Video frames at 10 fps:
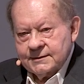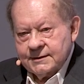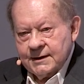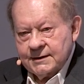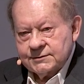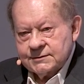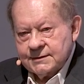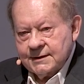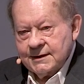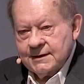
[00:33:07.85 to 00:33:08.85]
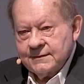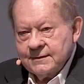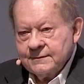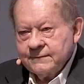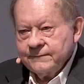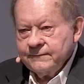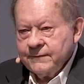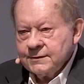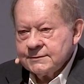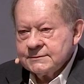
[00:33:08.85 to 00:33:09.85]
teach the
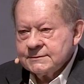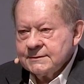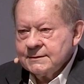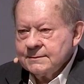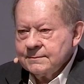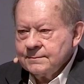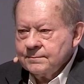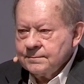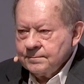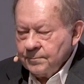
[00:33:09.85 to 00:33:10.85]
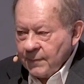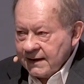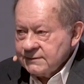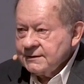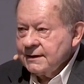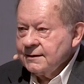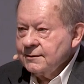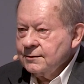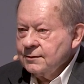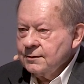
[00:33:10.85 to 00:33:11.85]
first basic
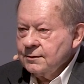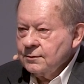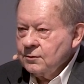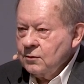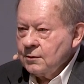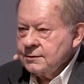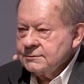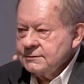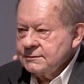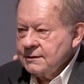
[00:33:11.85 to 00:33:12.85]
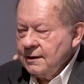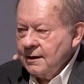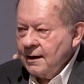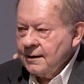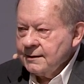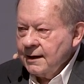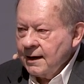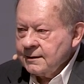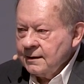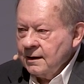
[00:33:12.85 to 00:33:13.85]
course on
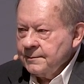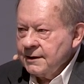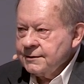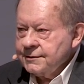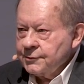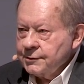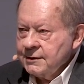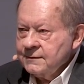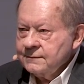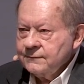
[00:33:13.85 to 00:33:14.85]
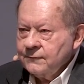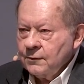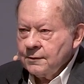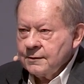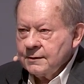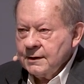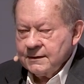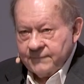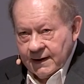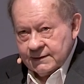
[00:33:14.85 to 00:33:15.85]
economic theory for
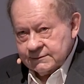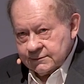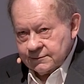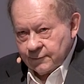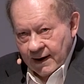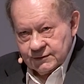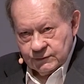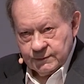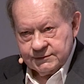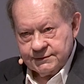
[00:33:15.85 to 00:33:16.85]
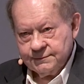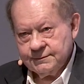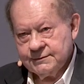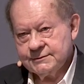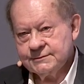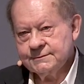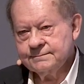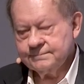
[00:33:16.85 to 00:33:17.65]
advanced graduate students.